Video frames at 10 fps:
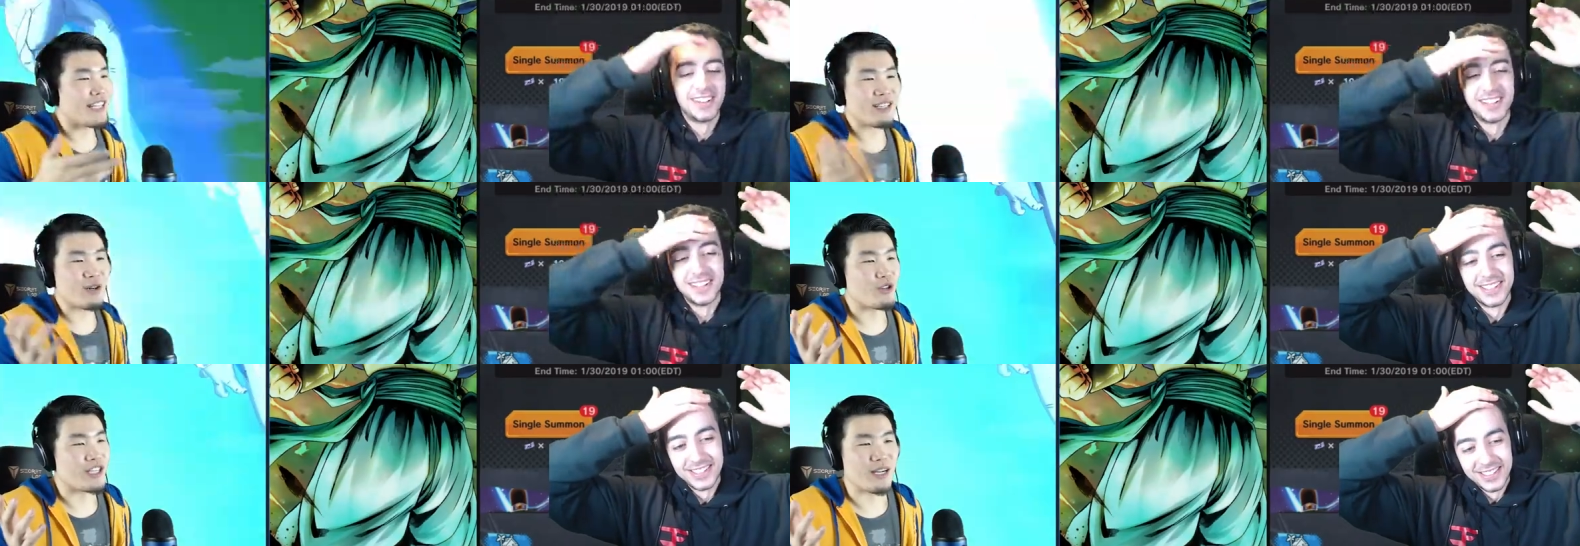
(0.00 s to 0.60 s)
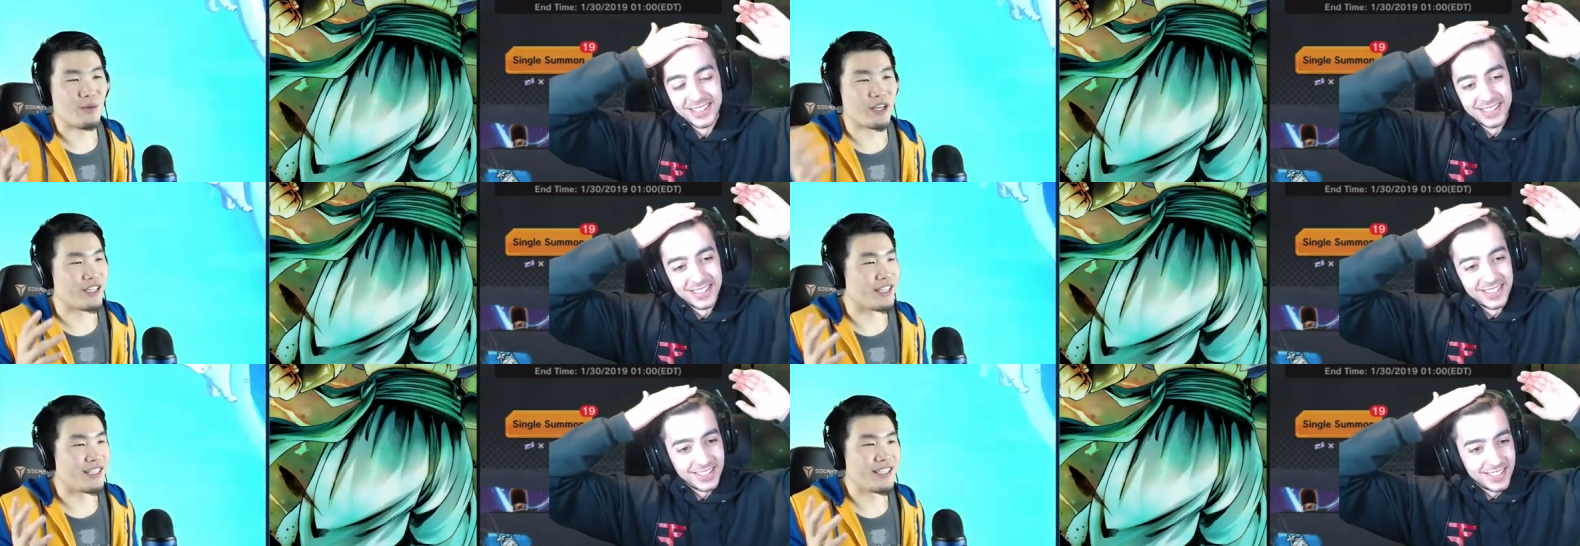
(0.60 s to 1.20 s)
Speaker 1: dead Gogeta, we're
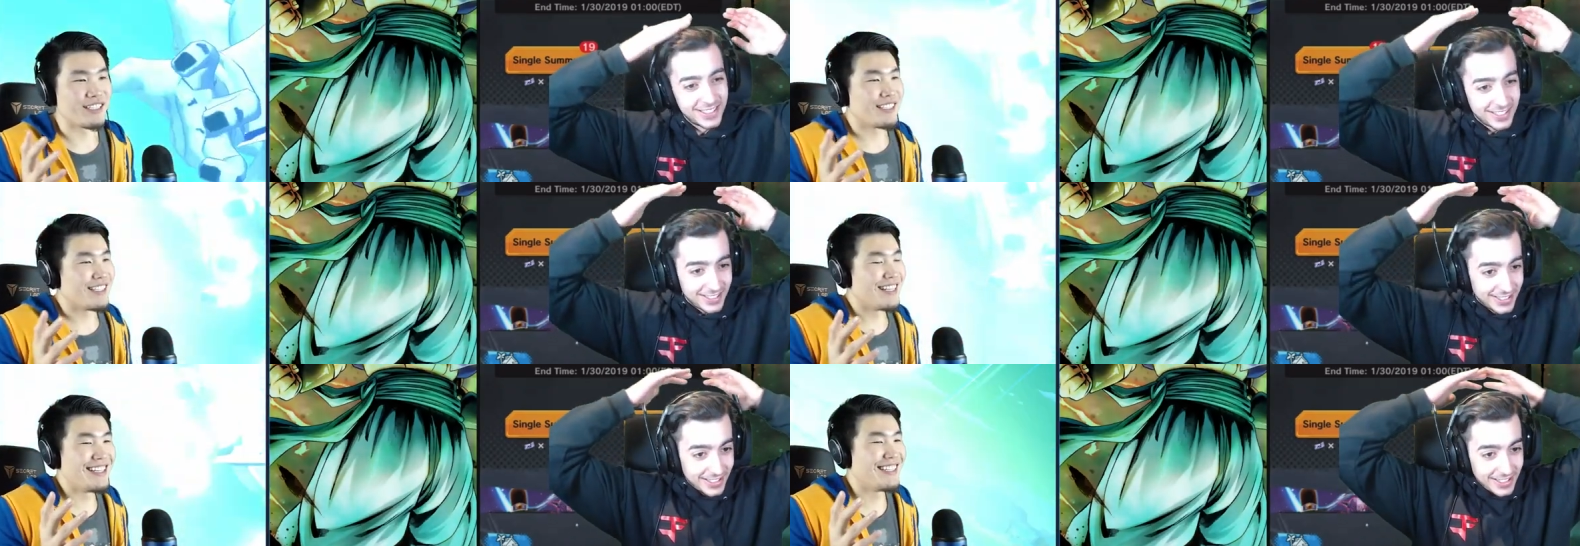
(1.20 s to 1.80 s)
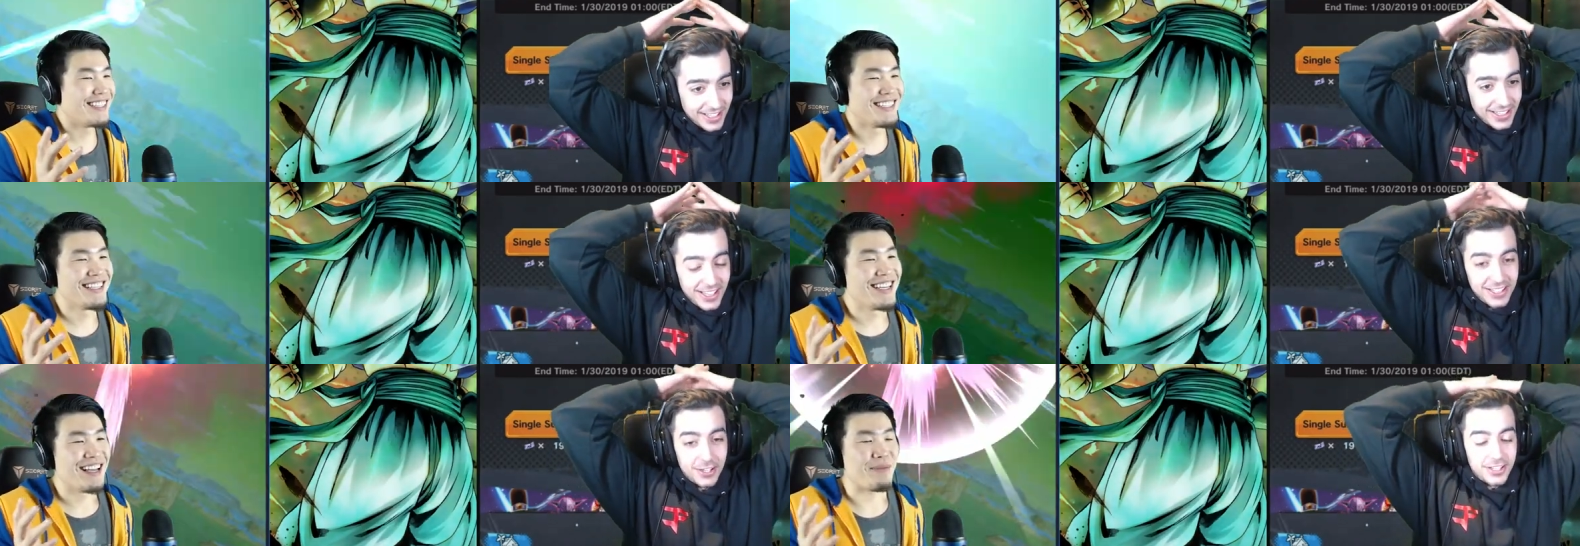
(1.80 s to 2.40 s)
good.
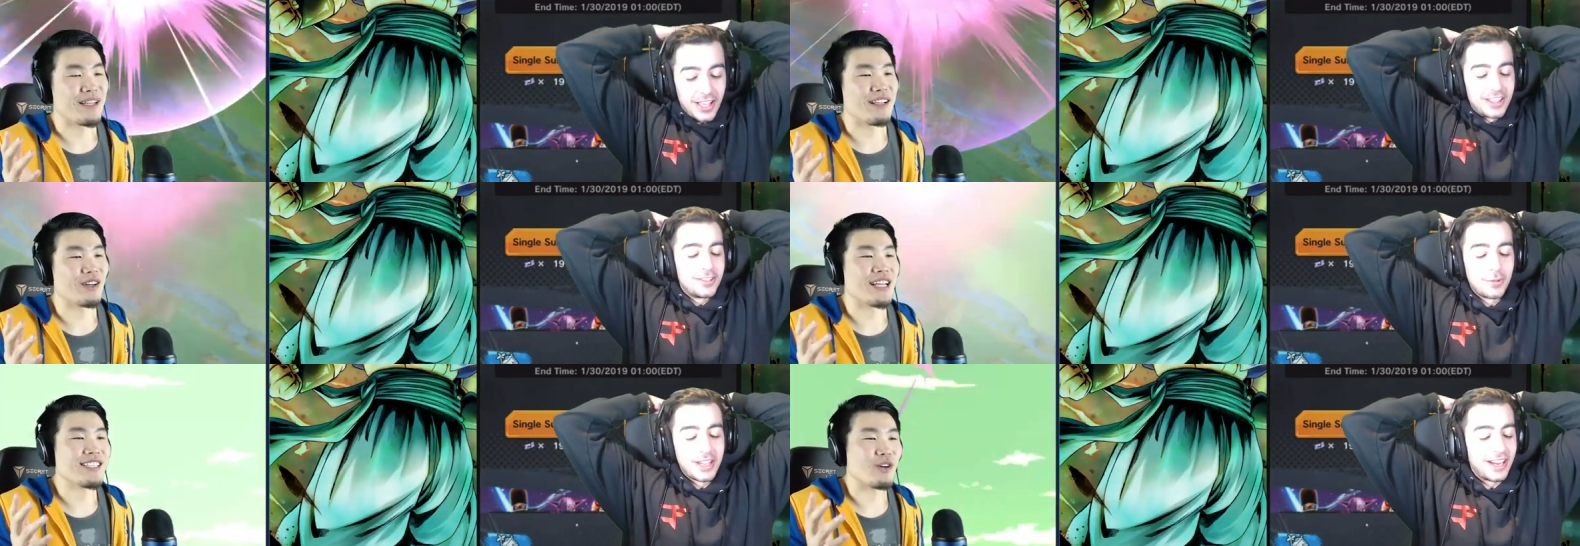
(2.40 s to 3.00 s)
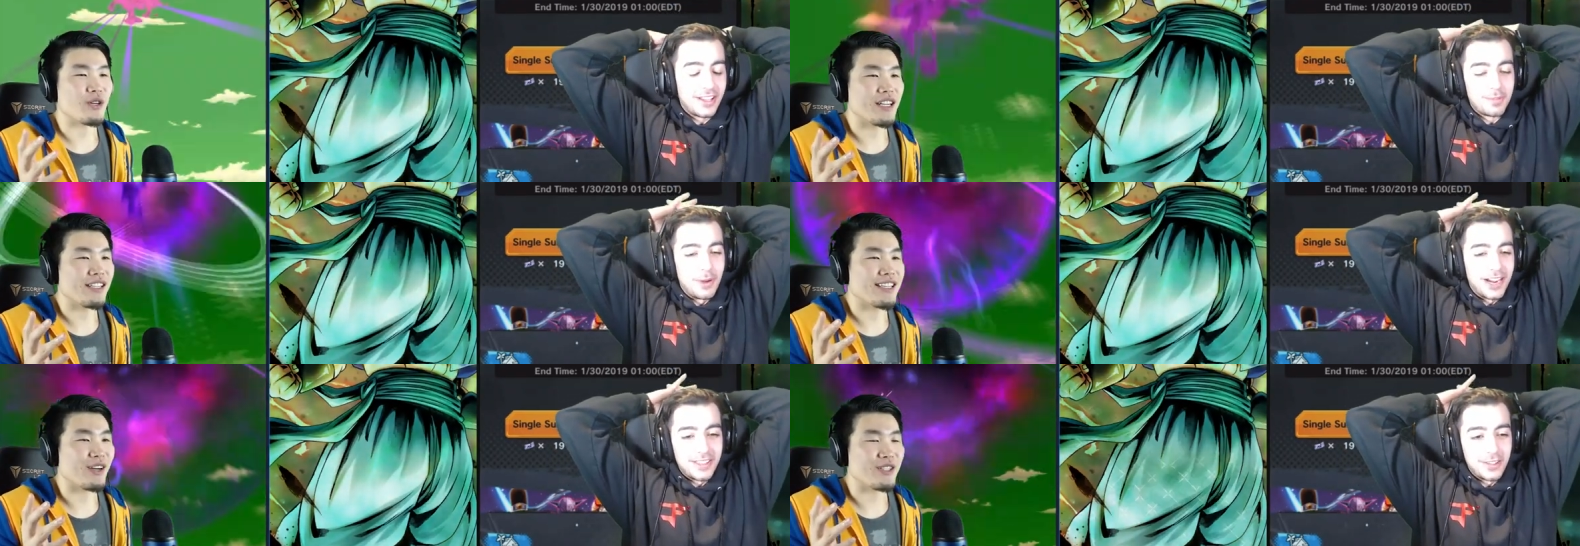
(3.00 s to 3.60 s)
That's
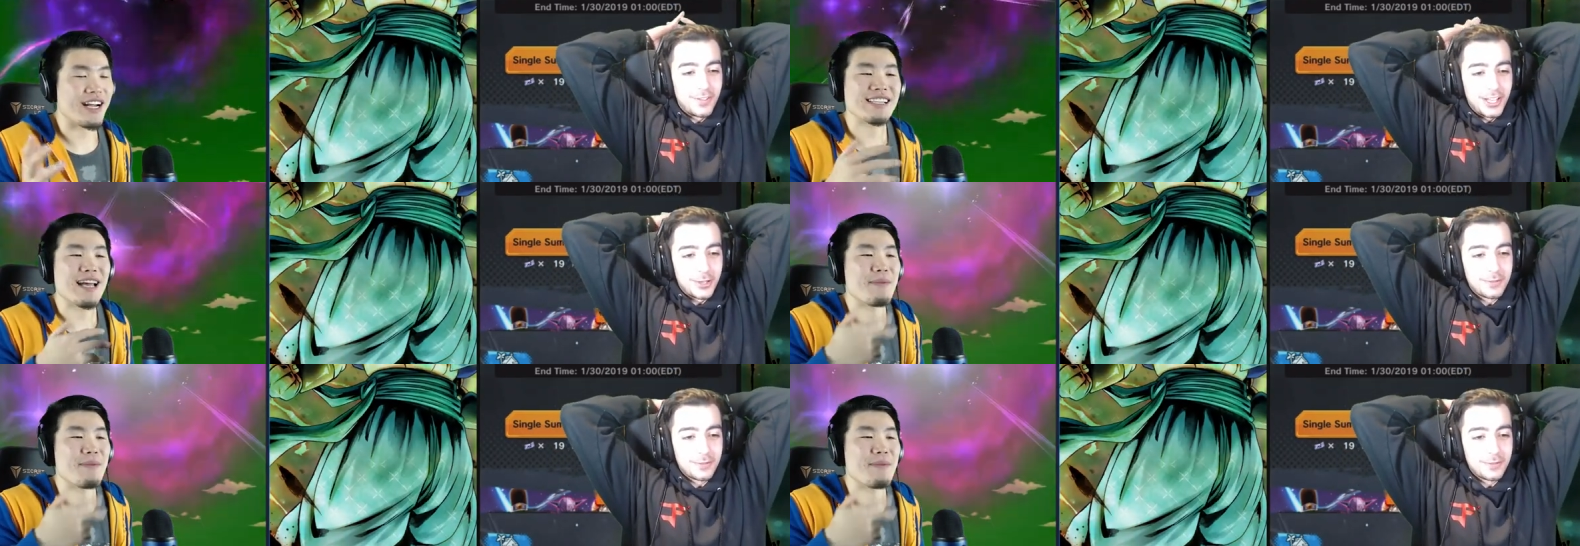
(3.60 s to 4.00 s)
Gogeta. I